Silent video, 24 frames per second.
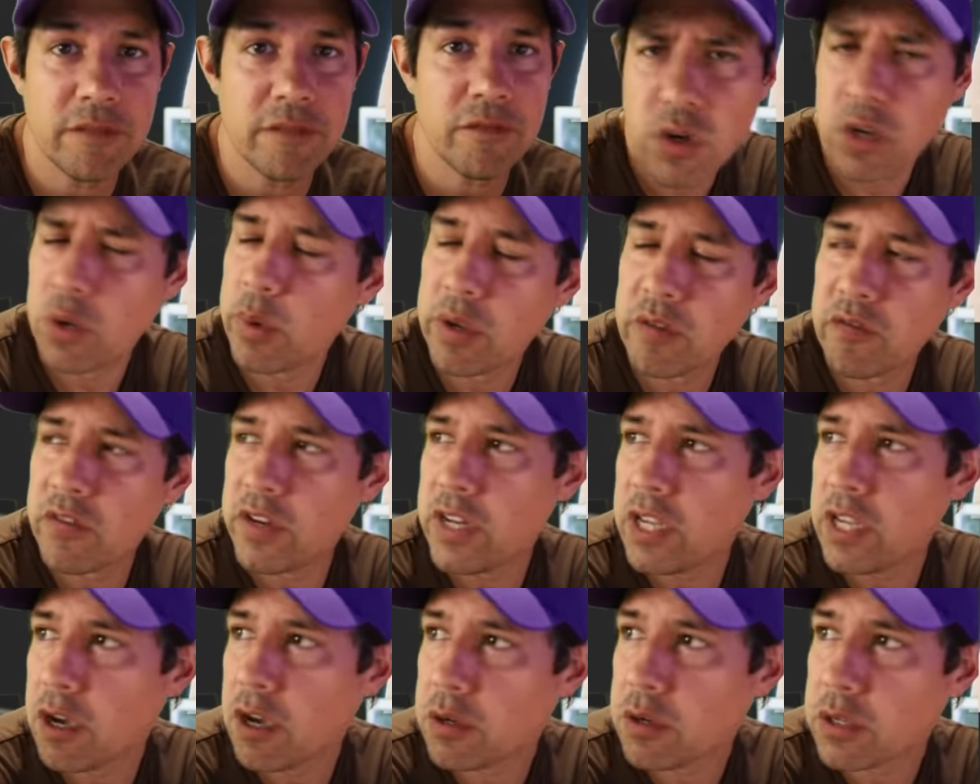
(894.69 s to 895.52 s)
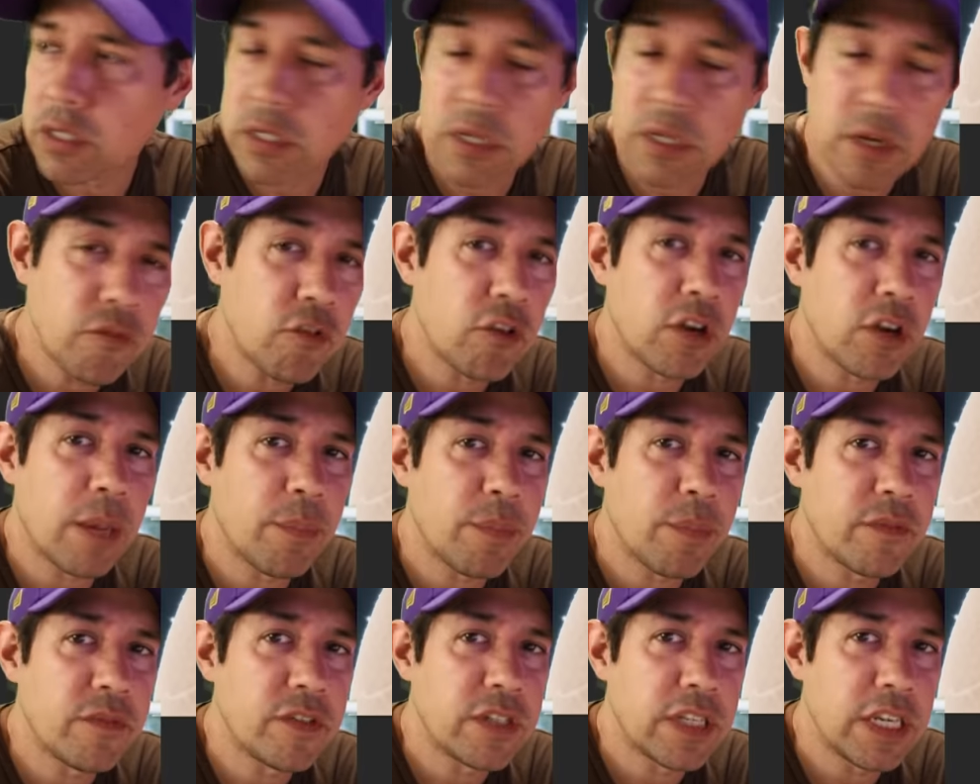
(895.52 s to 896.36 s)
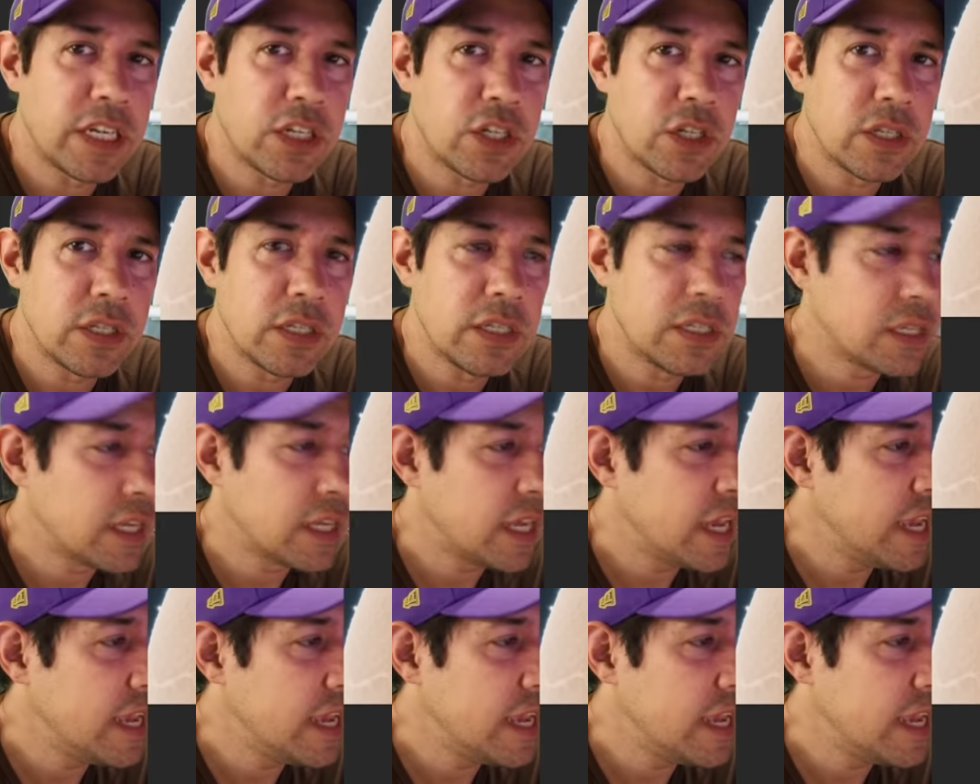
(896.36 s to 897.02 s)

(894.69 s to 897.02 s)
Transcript: Pretty quick video, just over a couple of sessions,